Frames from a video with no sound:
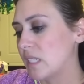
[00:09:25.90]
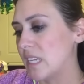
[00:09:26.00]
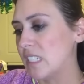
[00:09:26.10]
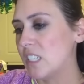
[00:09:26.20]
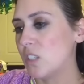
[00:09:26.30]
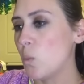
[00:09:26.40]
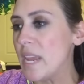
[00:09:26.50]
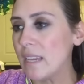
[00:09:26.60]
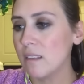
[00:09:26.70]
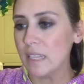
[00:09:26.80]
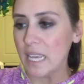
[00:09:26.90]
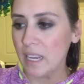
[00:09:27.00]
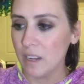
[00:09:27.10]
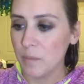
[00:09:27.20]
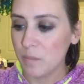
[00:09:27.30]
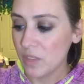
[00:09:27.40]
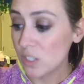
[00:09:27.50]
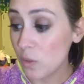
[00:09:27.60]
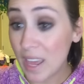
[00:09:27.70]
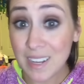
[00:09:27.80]
like a sweet clean.
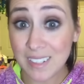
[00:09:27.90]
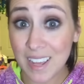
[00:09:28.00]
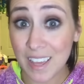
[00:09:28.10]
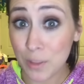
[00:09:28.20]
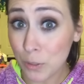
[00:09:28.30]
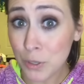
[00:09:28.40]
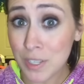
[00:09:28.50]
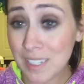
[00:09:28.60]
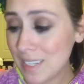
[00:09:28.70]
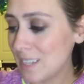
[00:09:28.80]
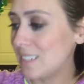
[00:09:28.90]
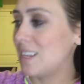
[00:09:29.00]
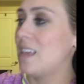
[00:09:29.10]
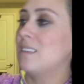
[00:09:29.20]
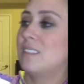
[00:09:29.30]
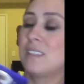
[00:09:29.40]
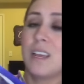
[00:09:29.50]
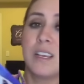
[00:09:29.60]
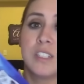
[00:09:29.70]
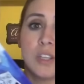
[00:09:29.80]
So that is it. Those are the six scents.
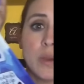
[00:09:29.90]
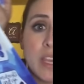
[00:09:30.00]
So